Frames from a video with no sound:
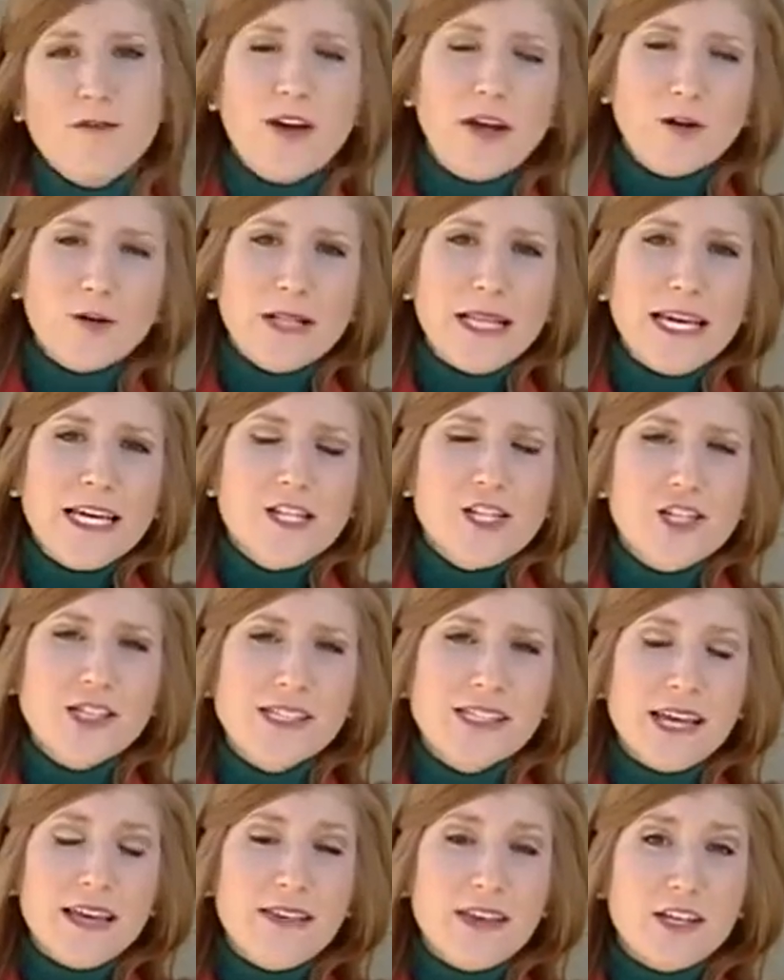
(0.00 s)
Federal
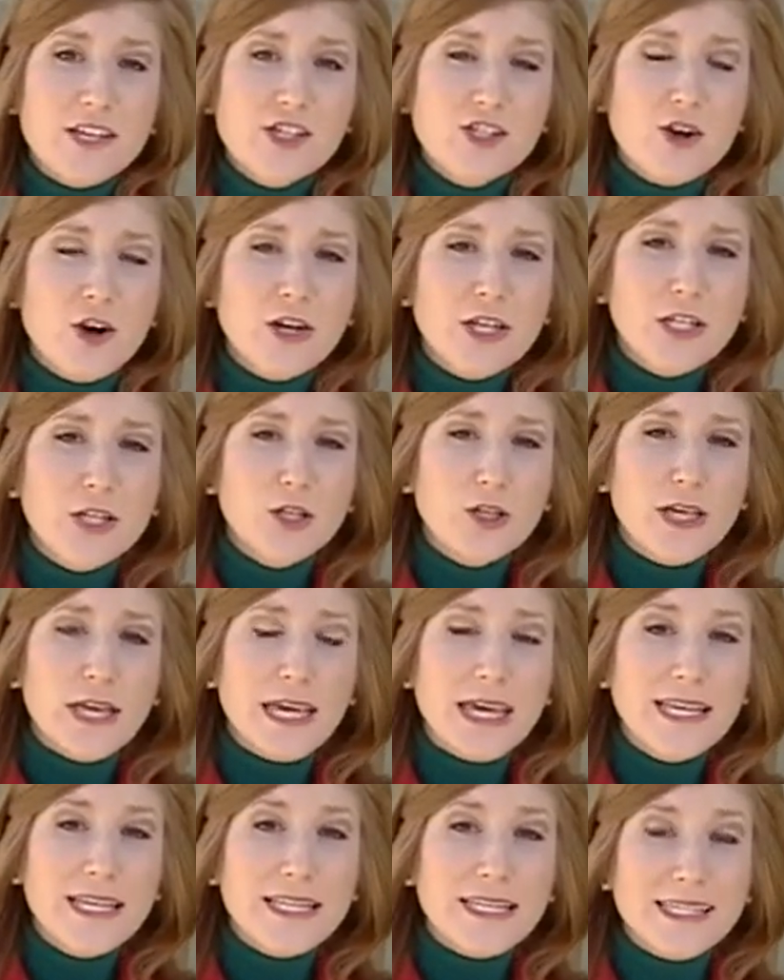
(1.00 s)
agents say they started
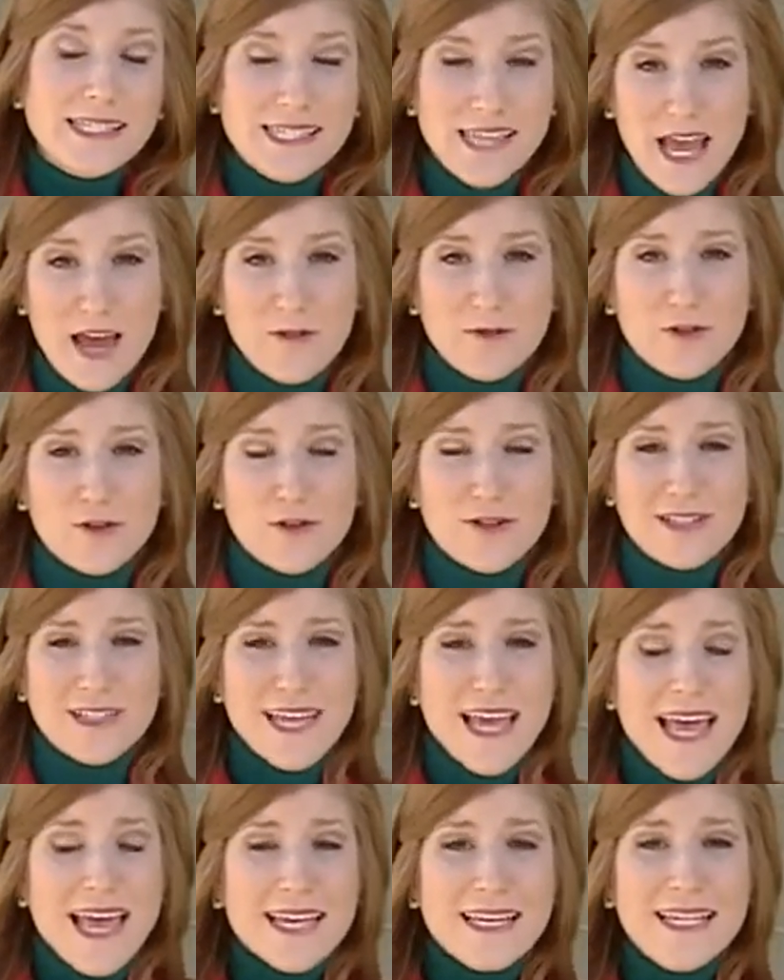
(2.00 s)
looking into this
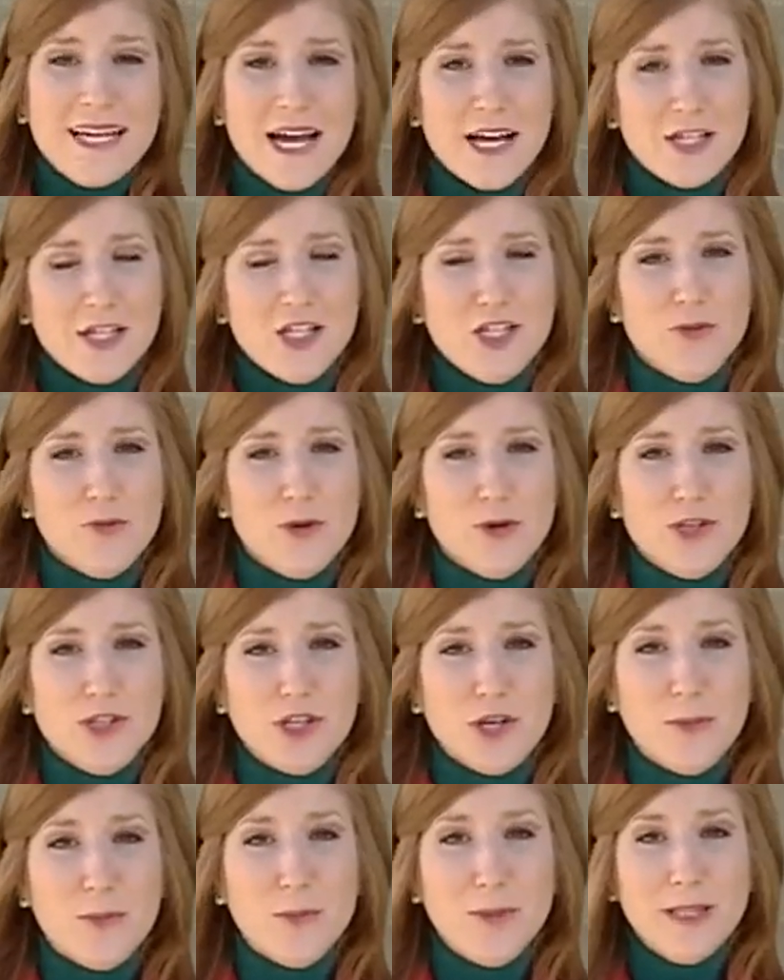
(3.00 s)
after 10
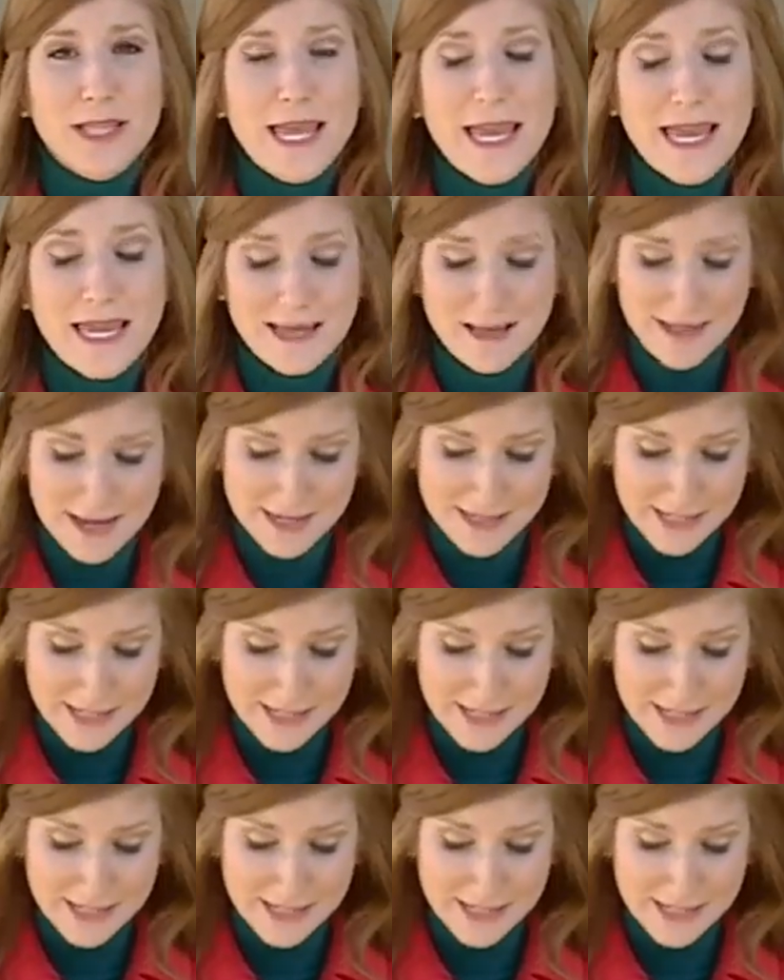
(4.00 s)
customers complained.